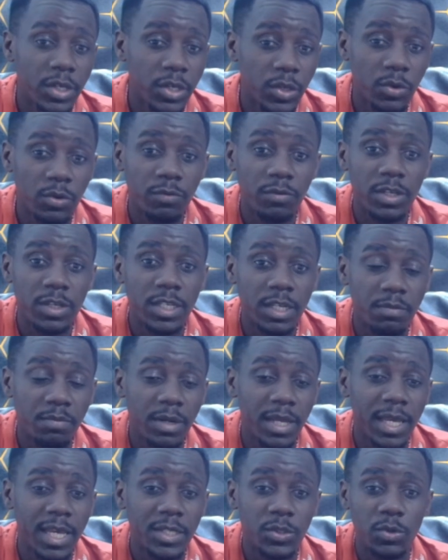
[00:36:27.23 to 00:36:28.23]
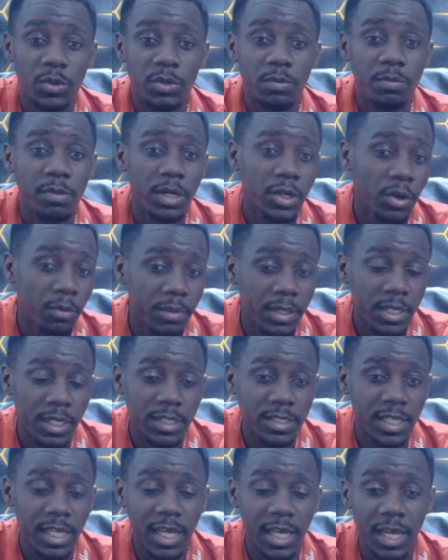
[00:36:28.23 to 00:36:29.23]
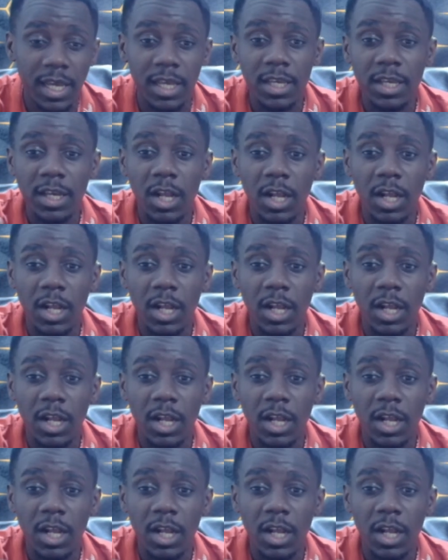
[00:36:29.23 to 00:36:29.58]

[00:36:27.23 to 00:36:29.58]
queue of injured players. Scott McTominay is there.